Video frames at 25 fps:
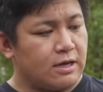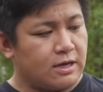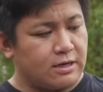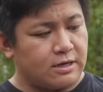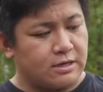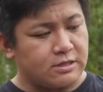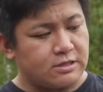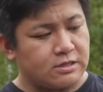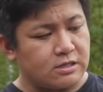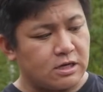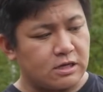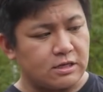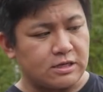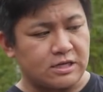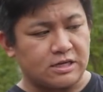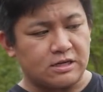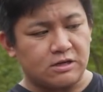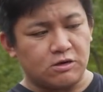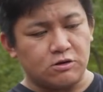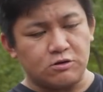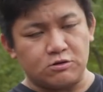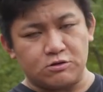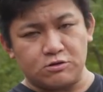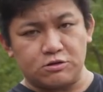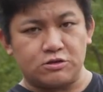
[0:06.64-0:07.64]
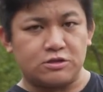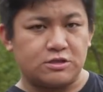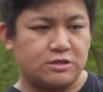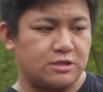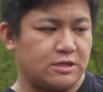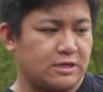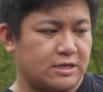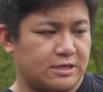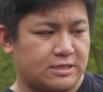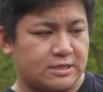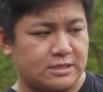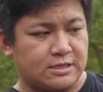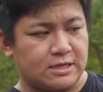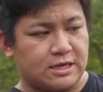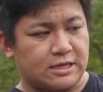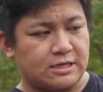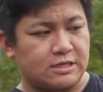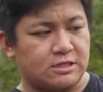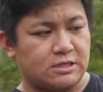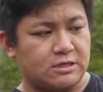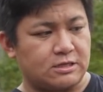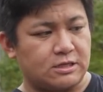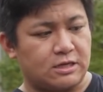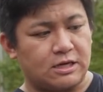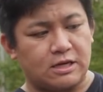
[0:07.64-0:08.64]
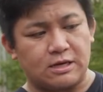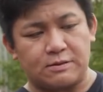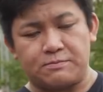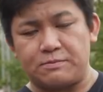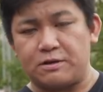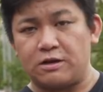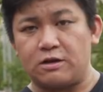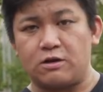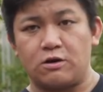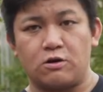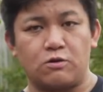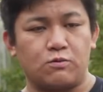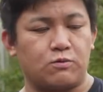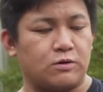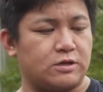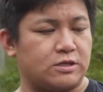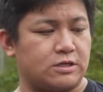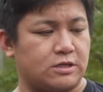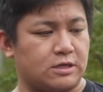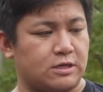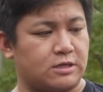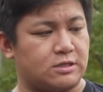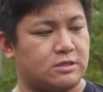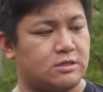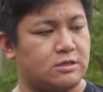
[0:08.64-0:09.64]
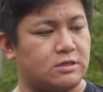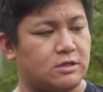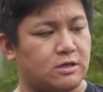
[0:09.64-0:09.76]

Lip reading: It does not include this section here below, which is